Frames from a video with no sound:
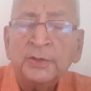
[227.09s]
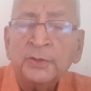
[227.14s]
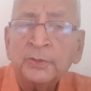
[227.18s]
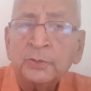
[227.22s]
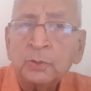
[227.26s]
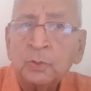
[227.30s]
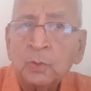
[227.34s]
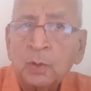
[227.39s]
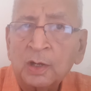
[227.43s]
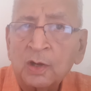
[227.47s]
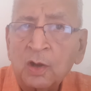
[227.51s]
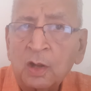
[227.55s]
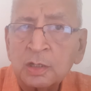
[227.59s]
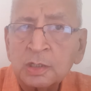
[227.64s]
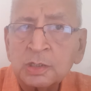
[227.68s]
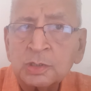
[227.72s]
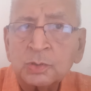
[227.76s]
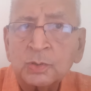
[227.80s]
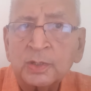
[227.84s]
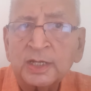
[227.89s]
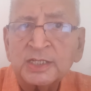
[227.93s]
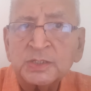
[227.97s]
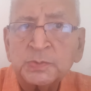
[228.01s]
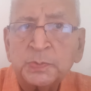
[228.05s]
you are
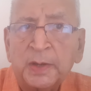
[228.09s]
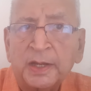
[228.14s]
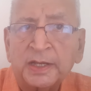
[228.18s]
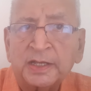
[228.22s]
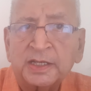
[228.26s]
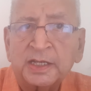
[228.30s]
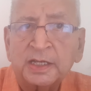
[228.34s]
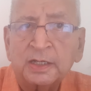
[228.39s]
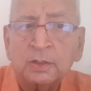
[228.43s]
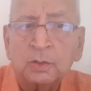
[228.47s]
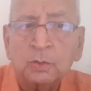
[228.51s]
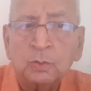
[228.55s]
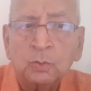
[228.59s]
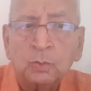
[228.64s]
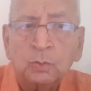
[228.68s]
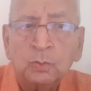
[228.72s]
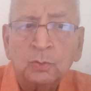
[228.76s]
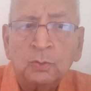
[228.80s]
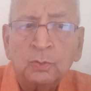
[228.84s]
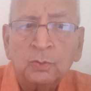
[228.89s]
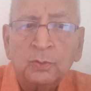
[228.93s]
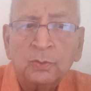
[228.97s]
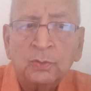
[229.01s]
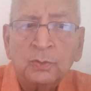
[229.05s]
also expected to
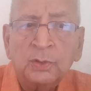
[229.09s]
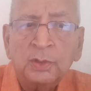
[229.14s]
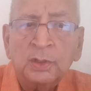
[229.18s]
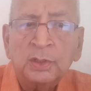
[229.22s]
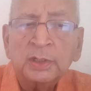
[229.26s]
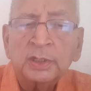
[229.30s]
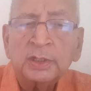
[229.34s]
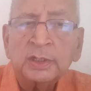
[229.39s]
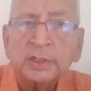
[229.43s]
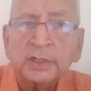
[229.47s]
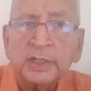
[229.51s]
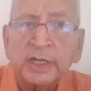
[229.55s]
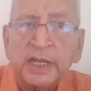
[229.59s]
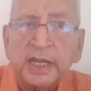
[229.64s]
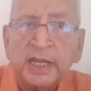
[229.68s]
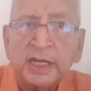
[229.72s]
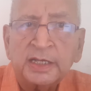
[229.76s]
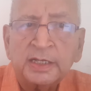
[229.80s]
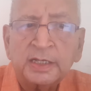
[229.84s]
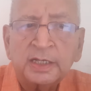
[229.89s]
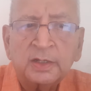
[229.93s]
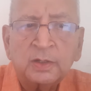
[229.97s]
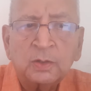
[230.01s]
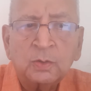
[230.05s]

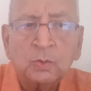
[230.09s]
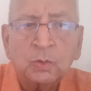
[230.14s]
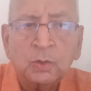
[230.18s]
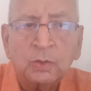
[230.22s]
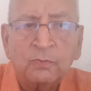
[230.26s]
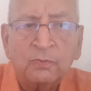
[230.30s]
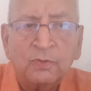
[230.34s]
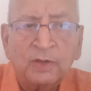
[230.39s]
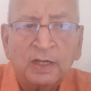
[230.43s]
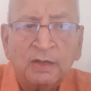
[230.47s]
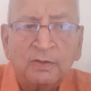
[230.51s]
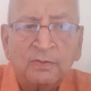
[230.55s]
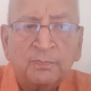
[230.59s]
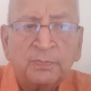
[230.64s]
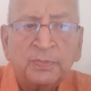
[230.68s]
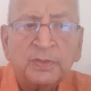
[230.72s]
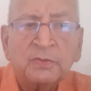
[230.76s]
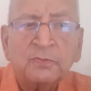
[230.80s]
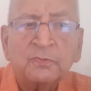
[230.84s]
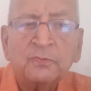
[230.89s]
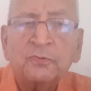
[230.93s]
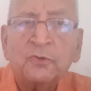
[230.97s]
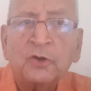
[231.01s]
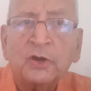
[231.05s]
create goodwill
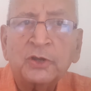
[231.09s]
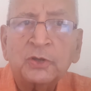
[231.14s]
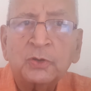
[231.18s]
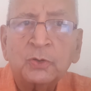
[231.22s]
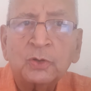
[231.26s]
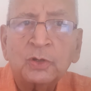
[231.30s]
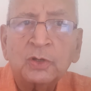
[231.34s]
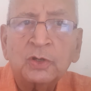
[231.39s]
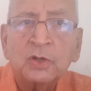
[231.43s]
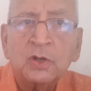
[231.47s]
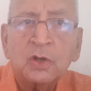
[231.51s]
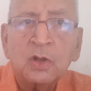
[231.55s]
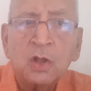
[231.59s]
for your